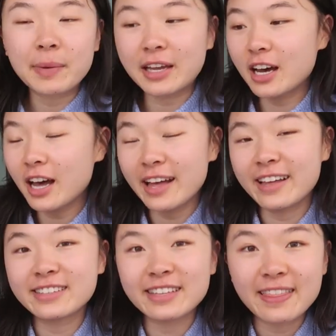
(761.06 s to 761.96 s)

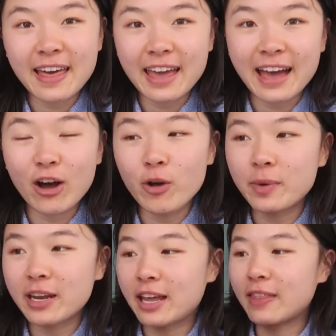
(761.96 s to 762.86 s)
because they are
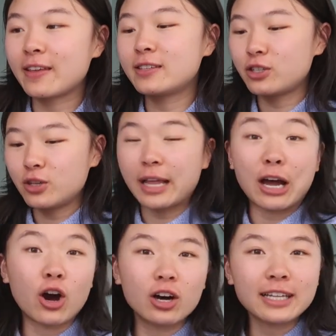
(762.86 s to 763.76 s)
opening this new like
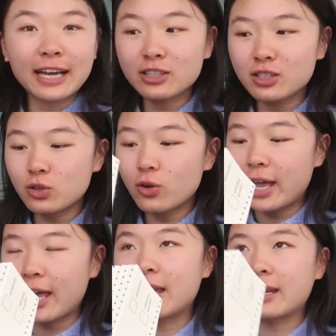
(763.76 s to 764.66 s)
hotline store
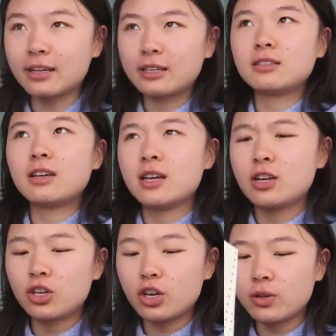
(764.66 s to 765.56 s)
in
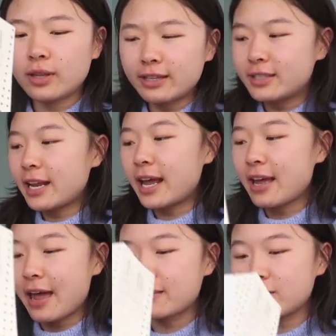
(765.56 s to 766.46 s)
New Lynn
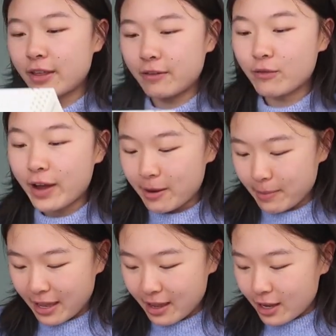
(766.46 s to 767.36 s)
today. And so they've invited
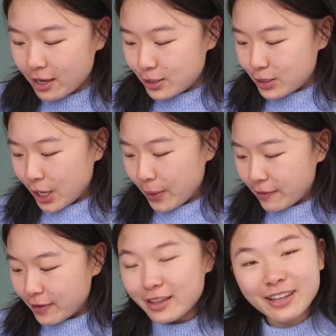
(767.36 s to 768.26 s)
me to go
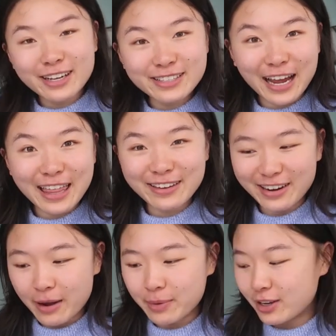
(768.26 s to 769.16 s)
have a look. So I
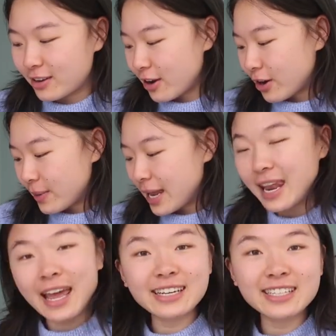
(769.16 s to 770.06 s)
thought I would go
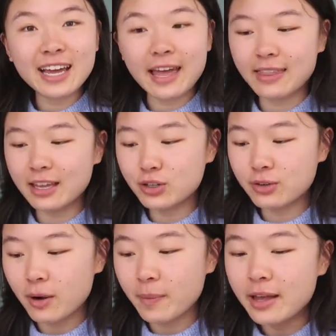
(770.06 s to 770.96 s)
later and then
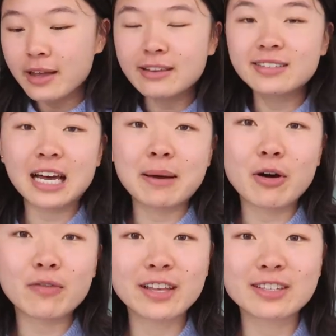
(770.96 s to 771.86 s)
drop some
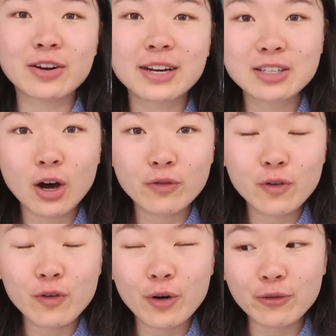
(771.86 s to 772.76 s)
of these donuts off
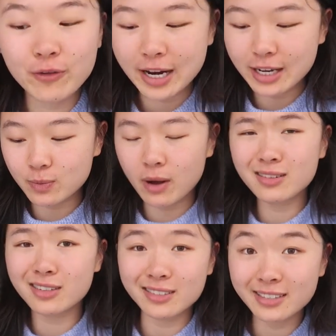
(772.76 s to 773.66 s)
for a friend as
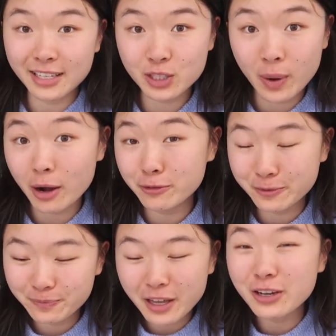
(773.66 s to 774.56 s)
well, since there's
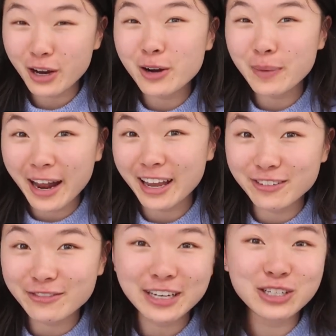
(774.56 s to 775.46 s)
12. No way I
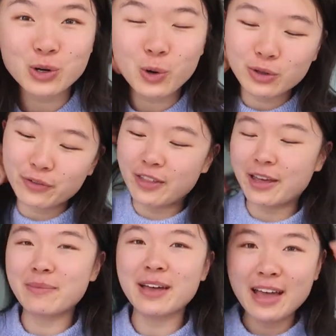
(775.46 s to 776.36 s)
can finish all of
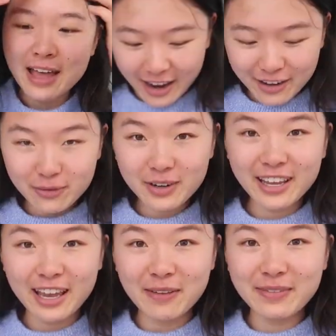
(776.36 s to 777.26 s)
them. Kind of want
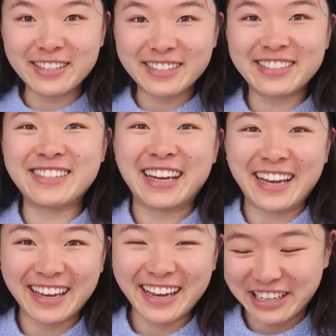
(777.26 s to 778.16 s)
to keep this
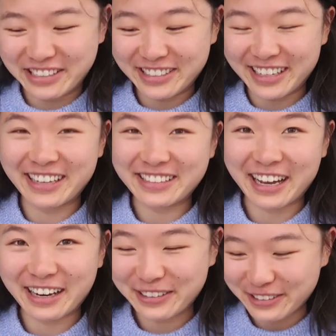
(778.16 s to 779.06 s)
sticker. I just think it's
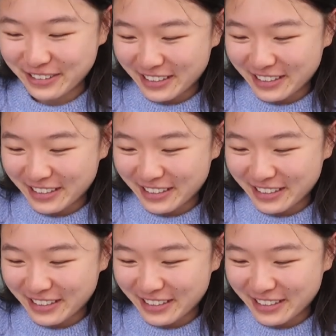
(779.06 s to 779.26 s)
kind of cool.